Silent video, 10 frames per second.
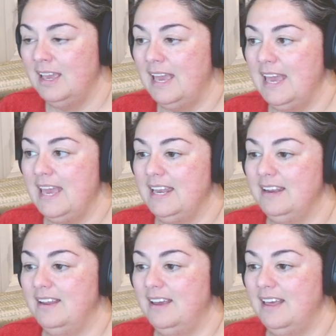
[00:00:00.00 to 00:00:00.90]
And
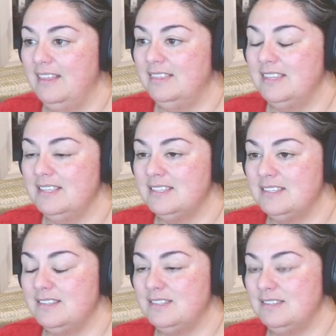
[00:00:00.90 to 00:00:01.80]

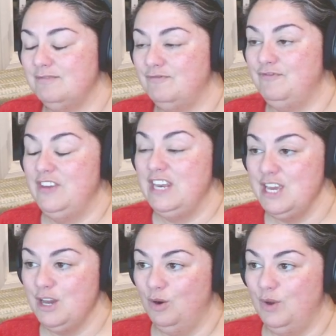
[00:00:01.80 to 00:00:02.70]
this
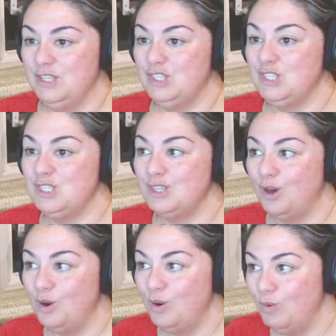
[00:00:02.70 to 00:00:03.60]
video is
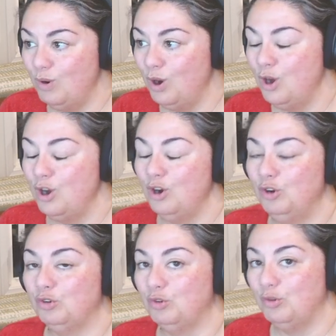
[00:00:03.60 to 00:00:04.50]
so
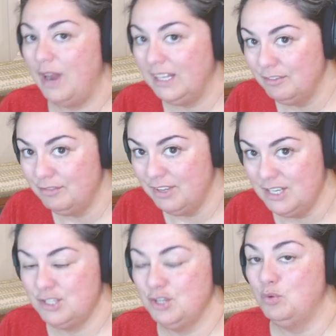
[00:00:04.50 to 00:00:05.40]

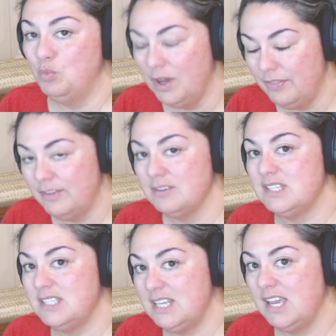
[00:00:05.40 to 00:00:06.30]
relevant to what they're
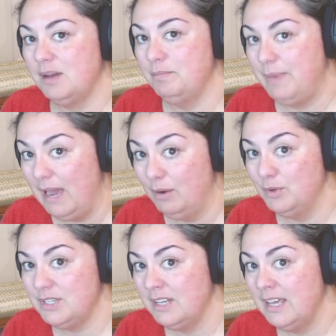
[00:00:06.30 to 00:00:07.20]
singing
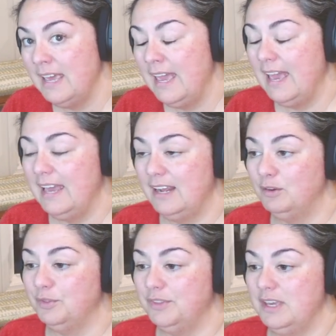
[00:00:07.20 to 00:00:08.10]
about. And I
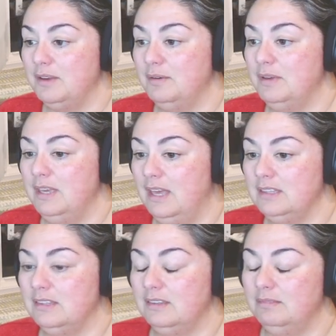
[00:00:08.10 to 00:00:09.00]
don't think
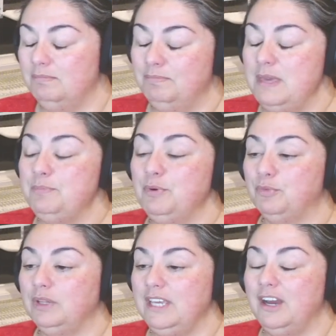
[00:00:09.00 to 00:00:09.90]
people
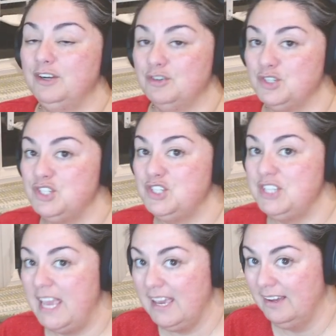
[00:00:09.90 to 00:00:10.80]
really
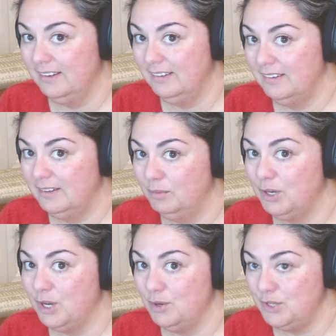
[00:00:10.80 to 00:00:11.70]
understand what
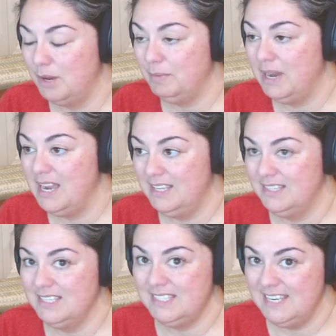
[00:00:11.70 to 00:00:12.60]
goes on behind the
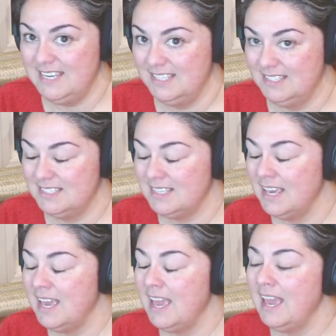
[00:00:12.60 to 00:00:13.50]
scenes.
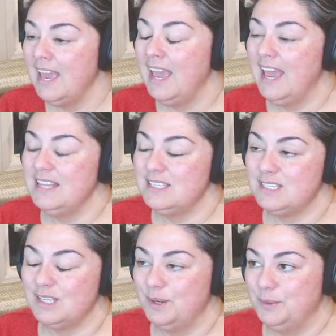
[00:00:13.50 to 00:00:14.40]
And
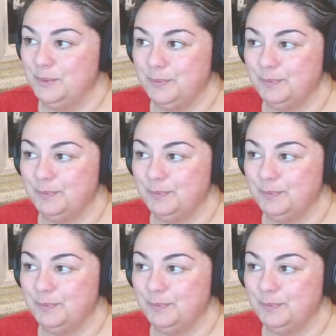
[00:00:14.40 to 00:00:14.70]
so